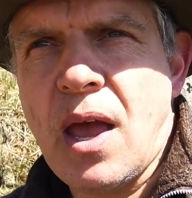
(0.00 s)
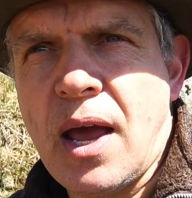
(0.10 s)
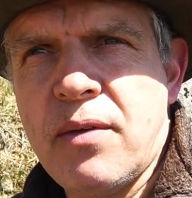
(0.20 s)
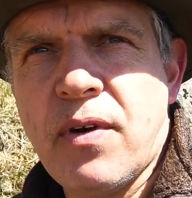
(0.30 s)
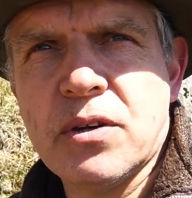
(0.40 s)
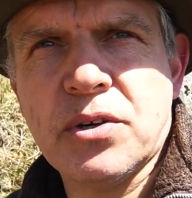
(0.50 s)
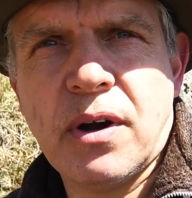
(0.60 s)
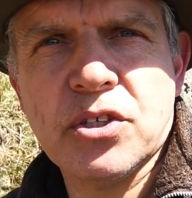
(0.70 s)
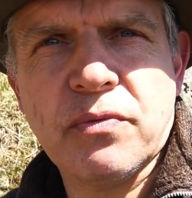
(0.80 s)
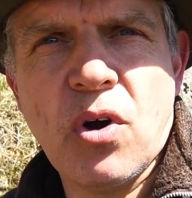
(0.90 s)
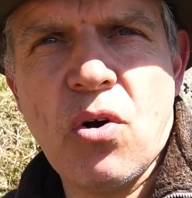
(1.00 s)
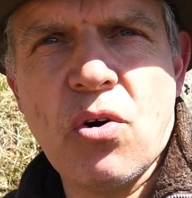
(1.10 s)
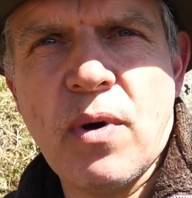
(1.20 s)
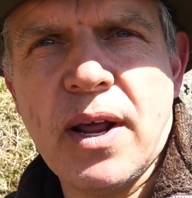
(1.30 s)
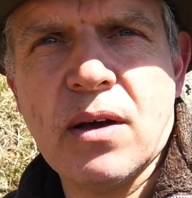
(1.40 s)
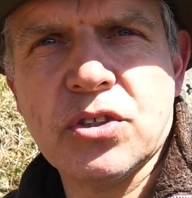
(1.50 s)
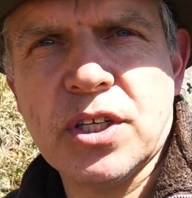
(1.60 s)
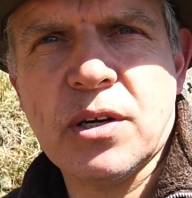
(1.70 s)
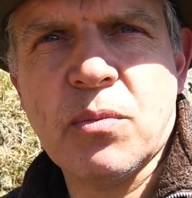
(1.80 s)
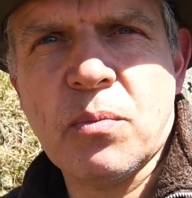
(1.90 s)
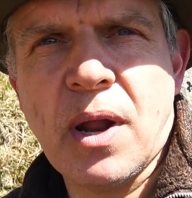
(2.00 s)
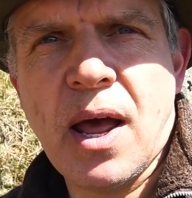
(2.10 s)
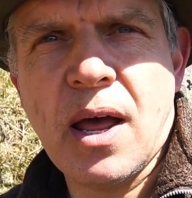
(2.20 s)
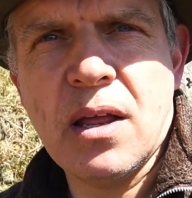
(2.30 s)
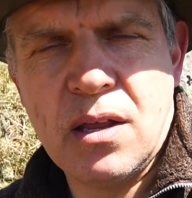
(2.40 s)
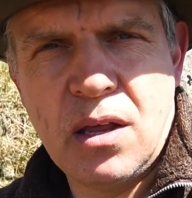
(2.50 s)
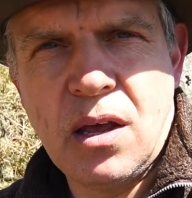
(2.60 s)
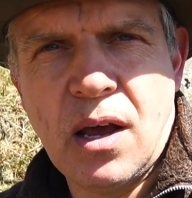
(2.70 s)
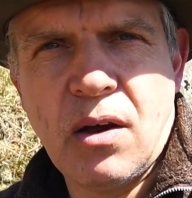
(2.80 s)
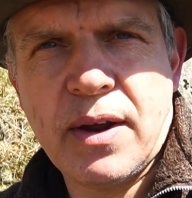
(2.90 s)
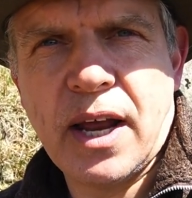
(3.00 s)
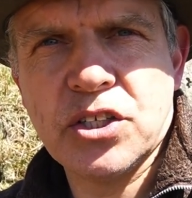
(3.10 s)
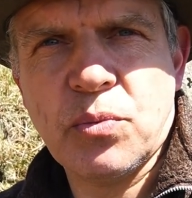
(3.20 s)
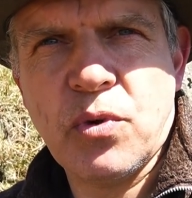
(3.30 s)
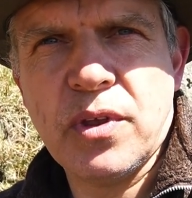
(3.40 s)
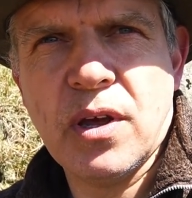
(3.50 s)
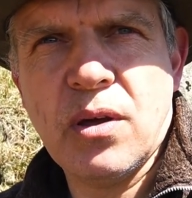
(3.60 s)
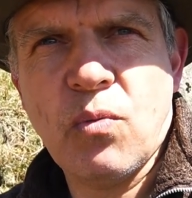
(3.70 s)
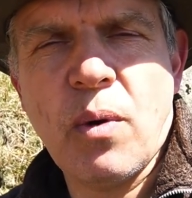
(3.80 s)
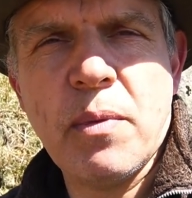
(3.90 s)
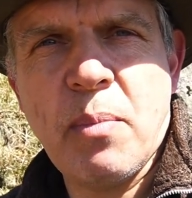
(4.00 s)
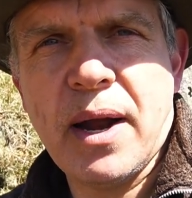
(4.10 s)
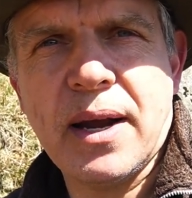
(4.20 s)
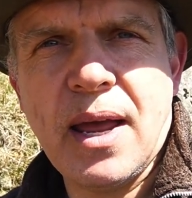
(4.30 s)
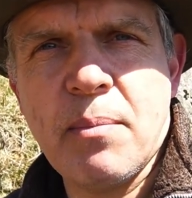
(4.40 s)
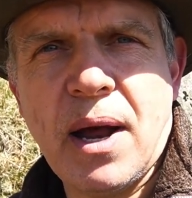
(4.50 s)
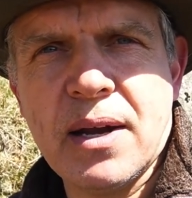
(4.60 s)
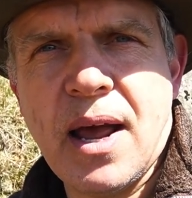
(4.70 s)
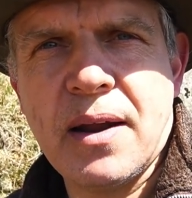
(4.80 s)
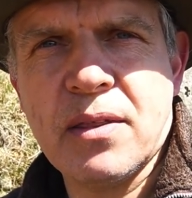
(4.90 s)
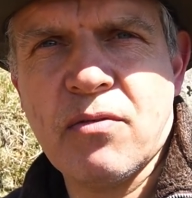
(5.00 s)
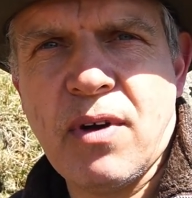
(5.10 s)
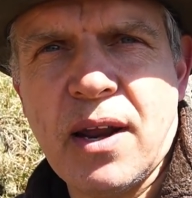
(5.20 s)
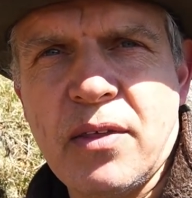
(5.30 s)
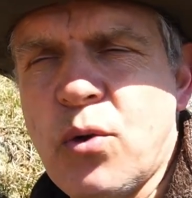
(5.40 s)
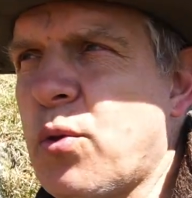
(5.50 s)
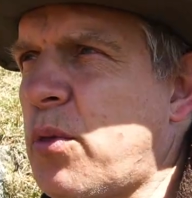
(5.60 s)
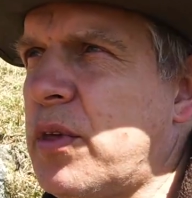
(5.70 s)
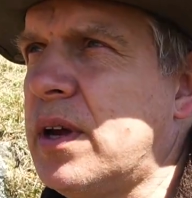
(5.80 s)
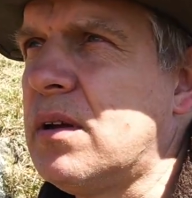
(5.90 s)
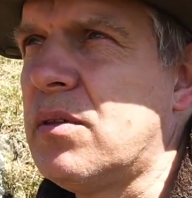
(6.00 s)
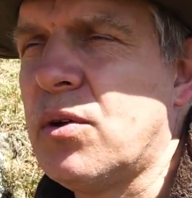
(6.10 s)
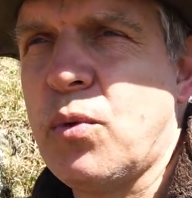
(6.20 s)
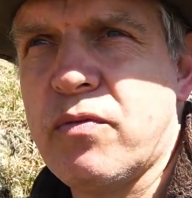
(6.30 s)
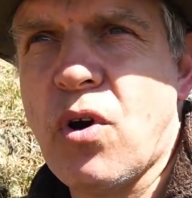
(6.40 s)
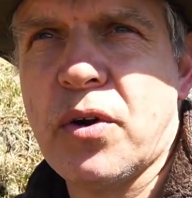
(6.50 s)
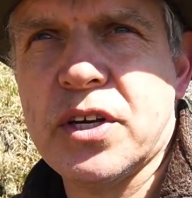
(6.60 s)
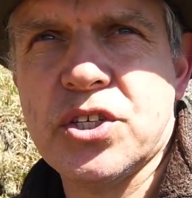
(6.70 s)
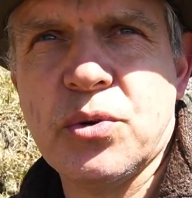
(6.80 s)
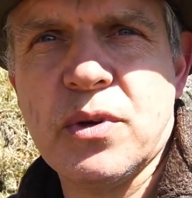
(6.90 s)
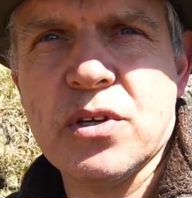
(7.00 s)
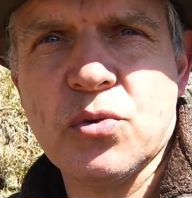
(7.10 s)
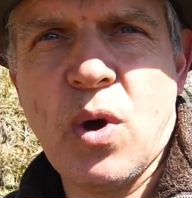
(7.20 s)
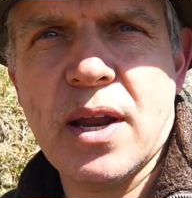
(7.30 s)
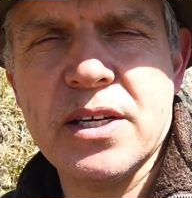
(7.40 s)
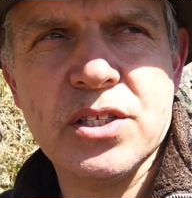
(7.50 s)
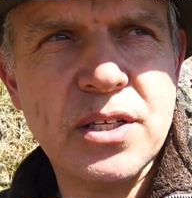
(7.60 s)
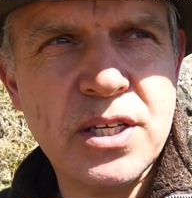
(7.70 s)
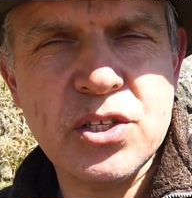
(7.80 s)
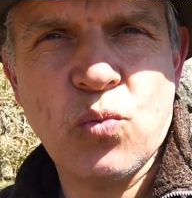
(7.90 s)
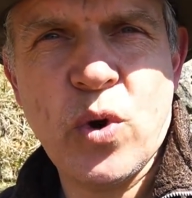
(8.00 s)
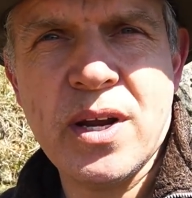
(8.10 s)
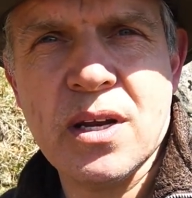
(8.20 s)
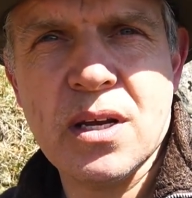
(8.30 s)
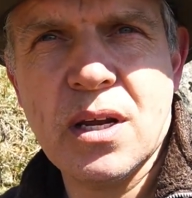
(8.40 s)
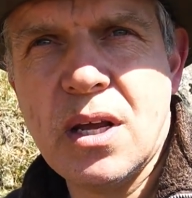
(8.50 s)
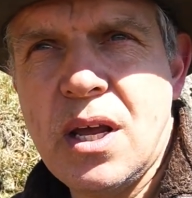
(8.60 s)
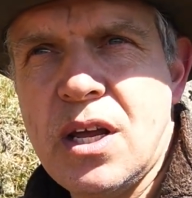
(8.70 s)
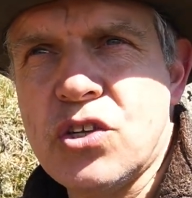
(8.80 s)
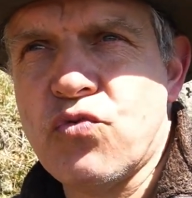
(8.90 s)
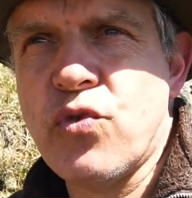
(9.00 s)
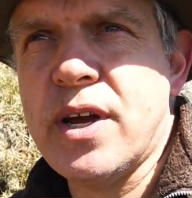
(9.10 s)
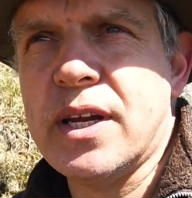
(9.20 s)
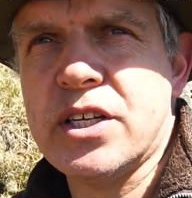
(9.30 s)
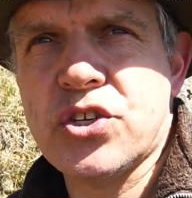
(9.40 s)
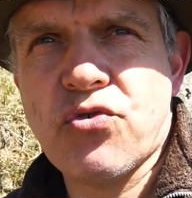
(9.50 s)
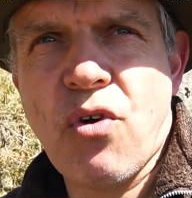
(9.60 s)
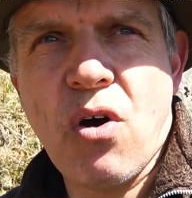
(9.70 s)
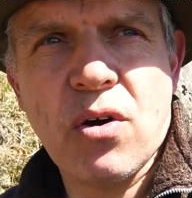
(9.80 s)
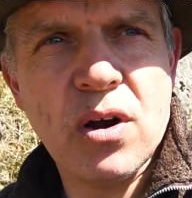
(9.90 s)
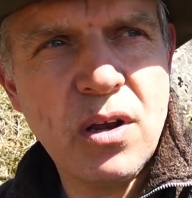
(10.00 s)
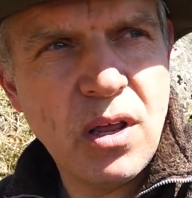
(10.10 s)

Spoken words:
Any photographs we've got already, I'll stick them up now, and I'll catch up with you when we get back down in the valley. The other thing that we've got an issue with as well is the wind. It's really strong.